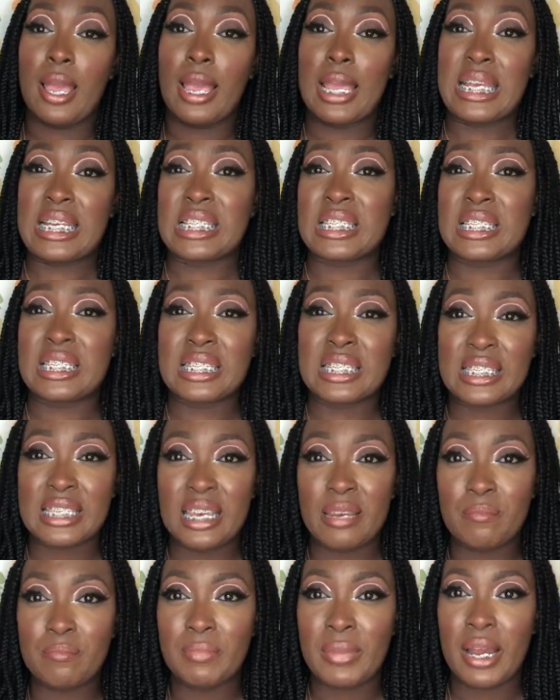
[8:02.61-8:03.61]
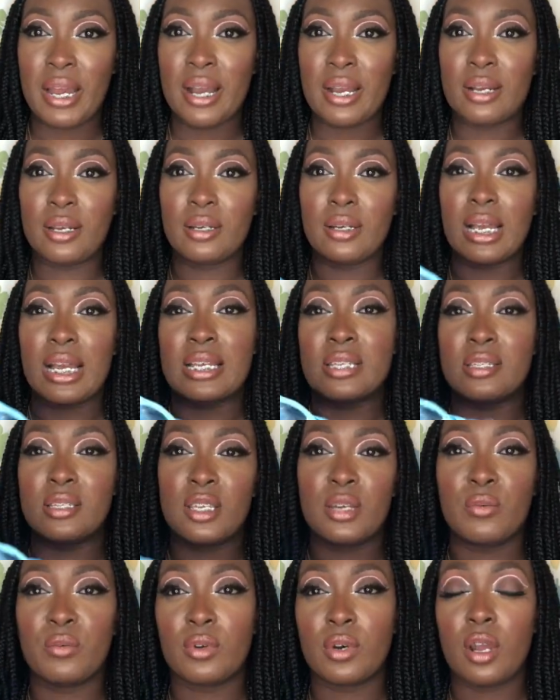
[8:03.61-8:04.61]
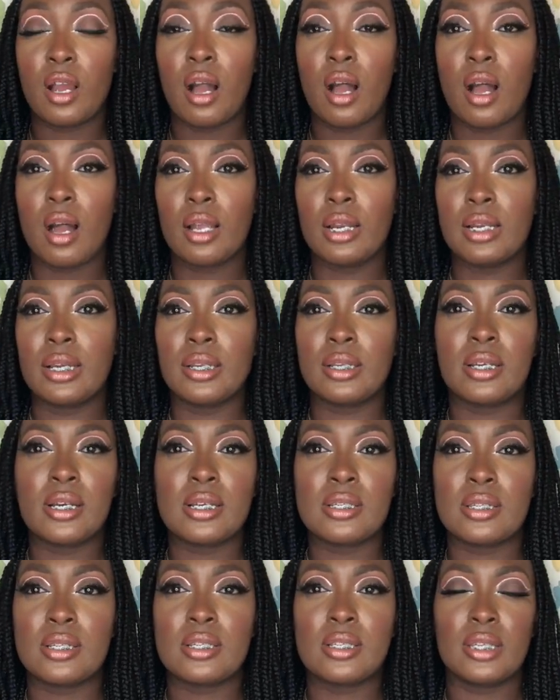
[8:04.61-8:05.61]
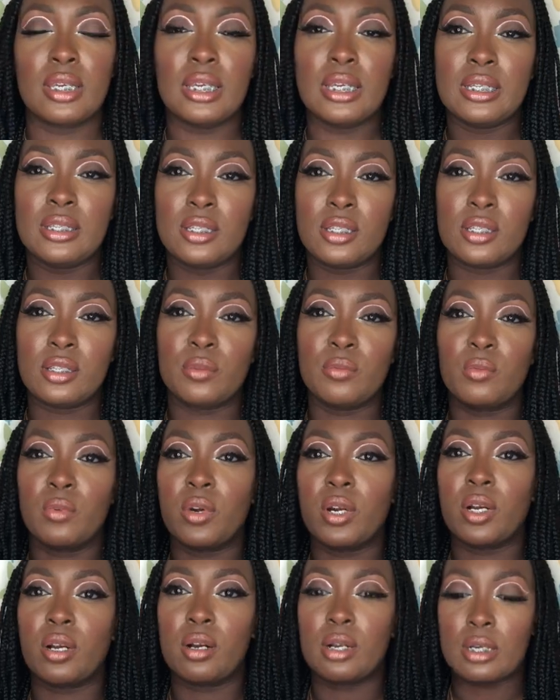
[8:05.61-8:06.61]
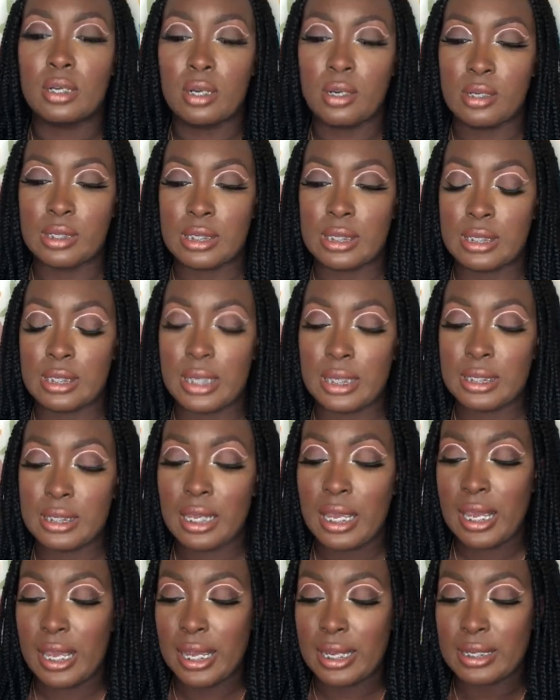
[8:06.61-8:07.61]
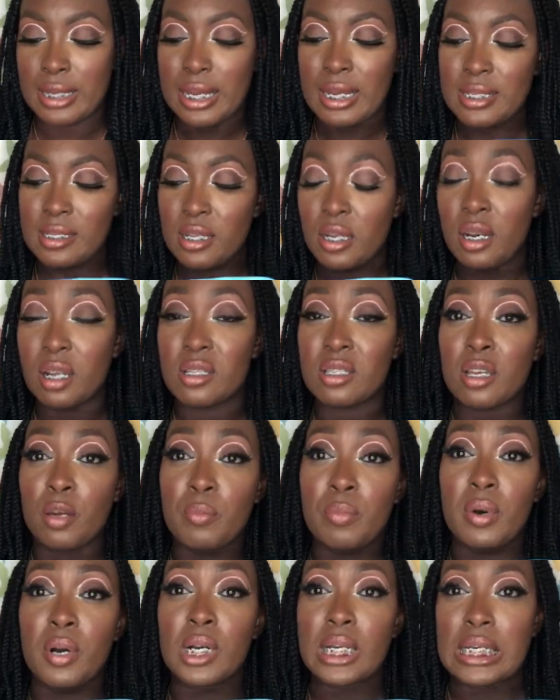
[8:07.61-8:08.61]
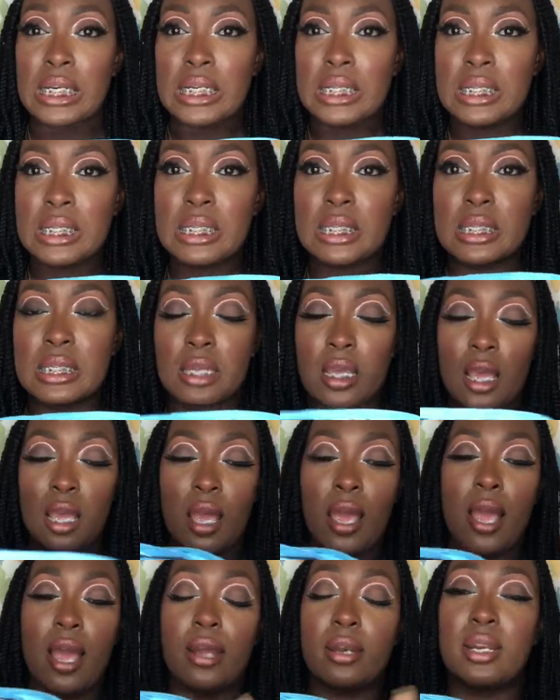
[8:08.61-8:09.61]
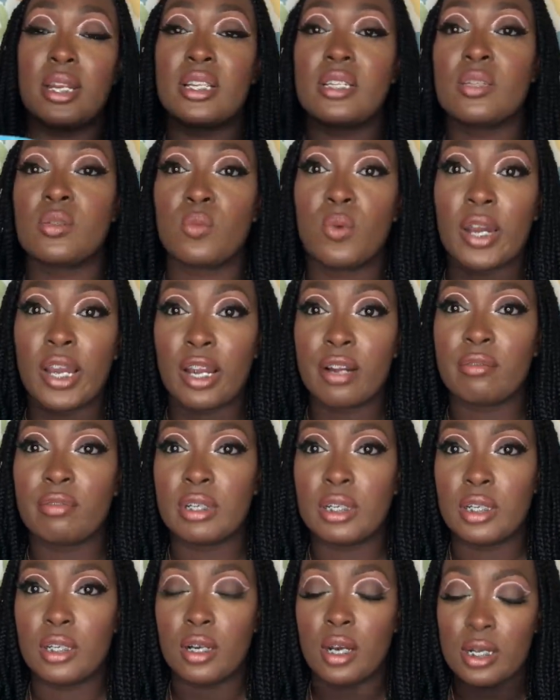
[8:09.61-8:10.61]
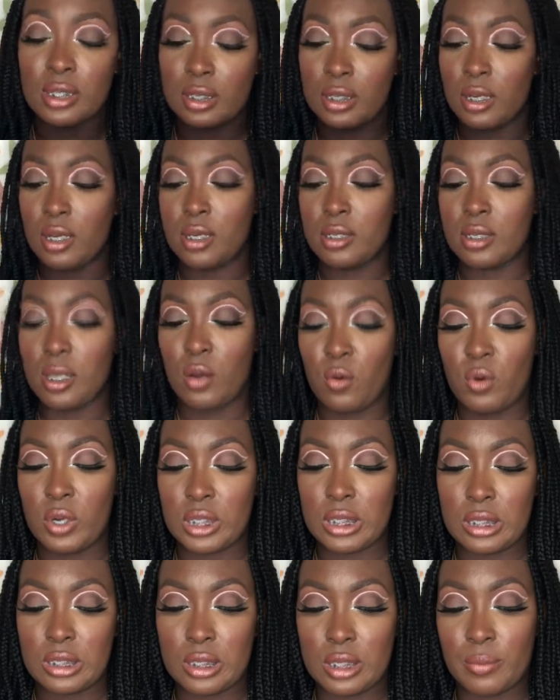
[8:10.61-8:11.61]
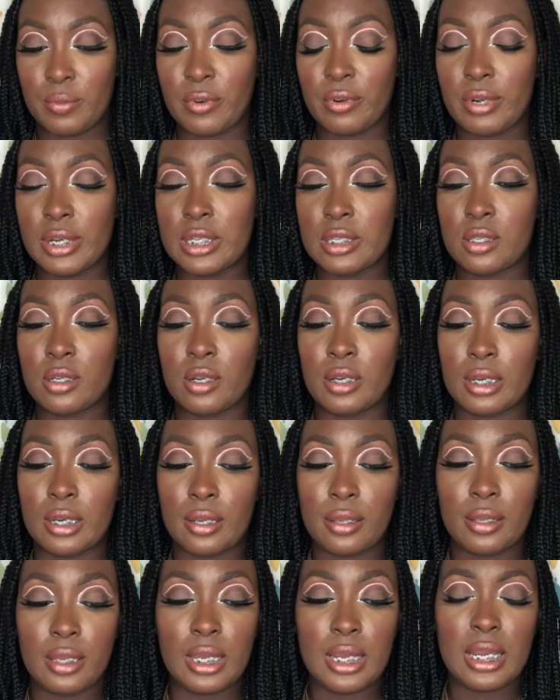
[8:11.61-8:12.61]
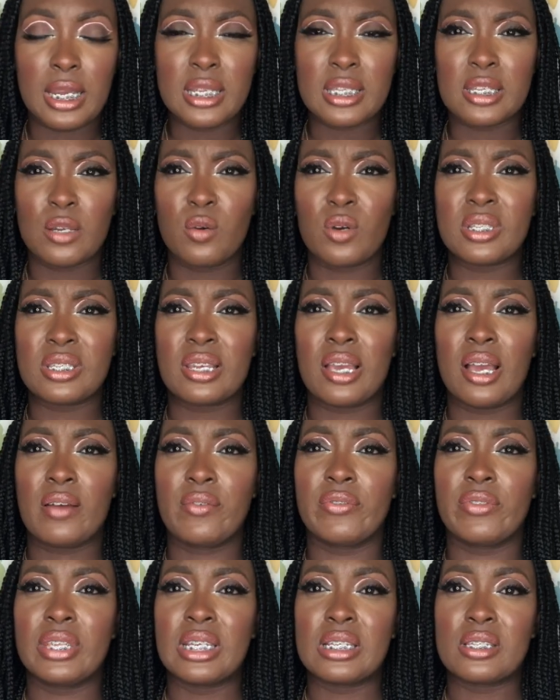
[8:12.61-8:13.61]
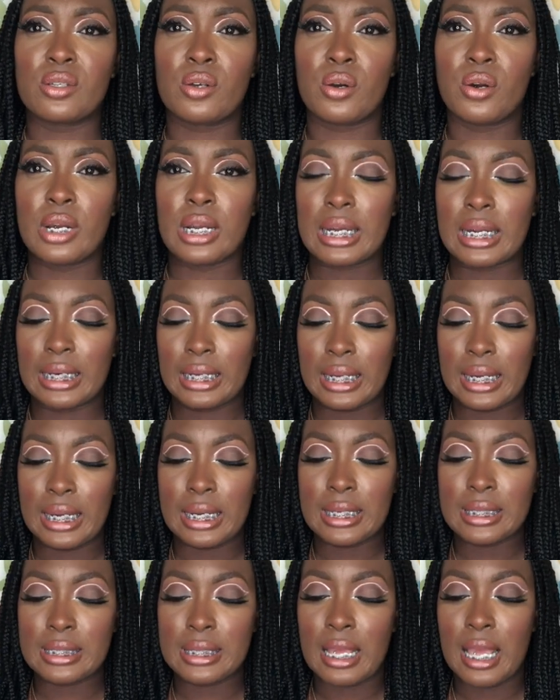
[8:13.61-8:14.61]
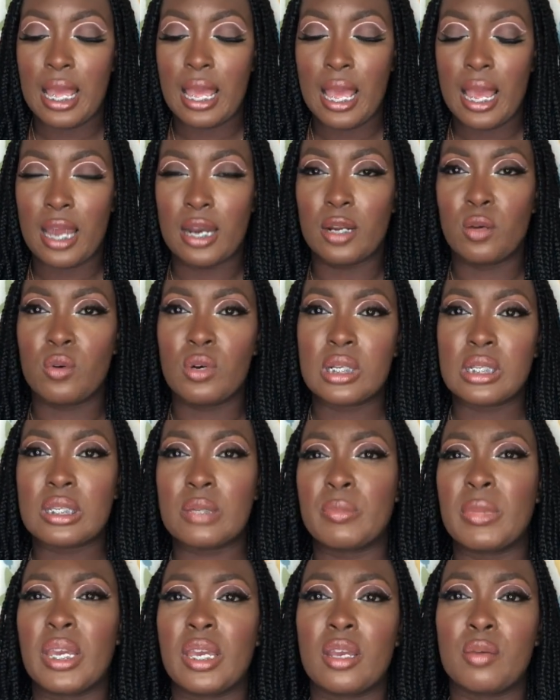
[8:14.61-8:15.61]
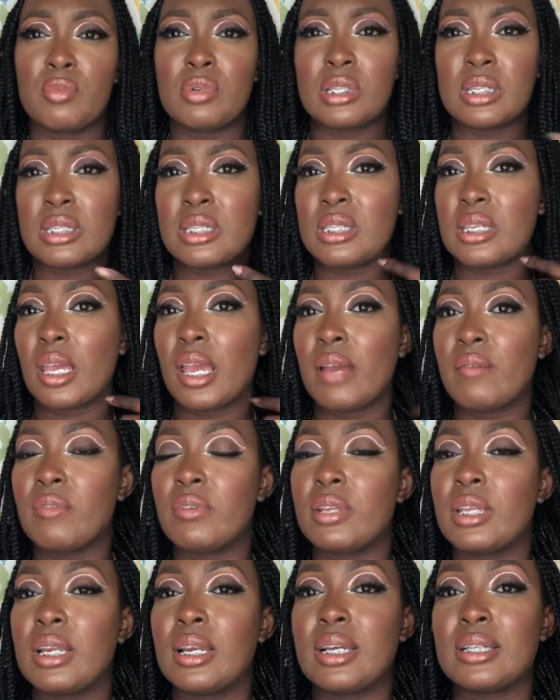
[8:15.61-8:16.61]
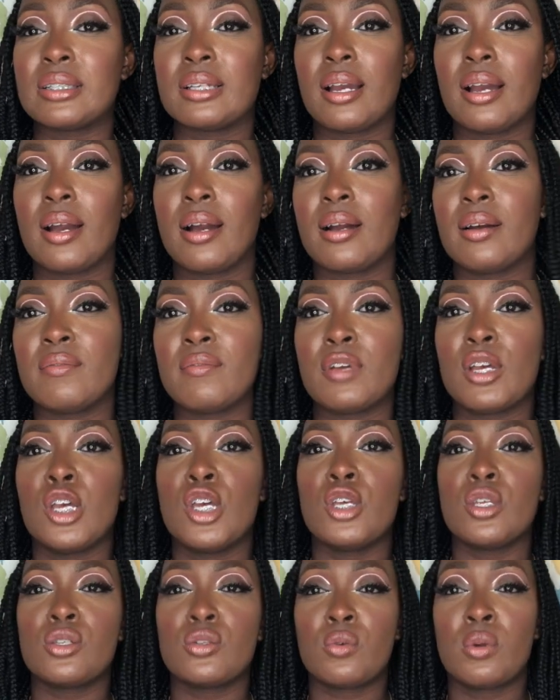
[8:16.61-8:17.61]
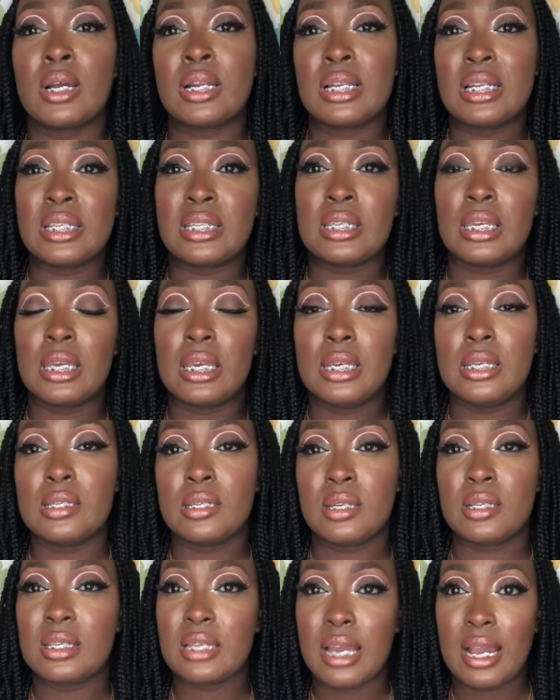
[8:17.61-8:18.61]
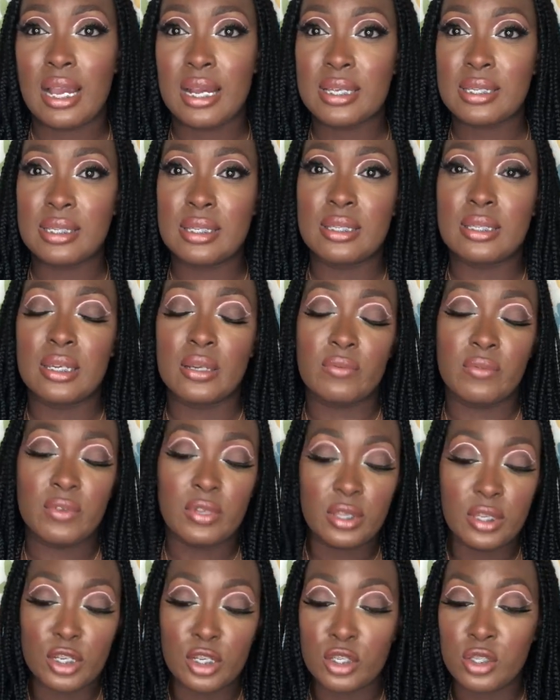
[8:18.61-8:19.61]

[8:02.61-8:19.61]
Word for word: It's a set bag, as they would call it, because it's easy to work on on set. It has a lot of pockets, and that is why I really got it, because I want to separate certain things. I want to have things organized, and I want to be able to see everything that I have, so that it's easier to access everything.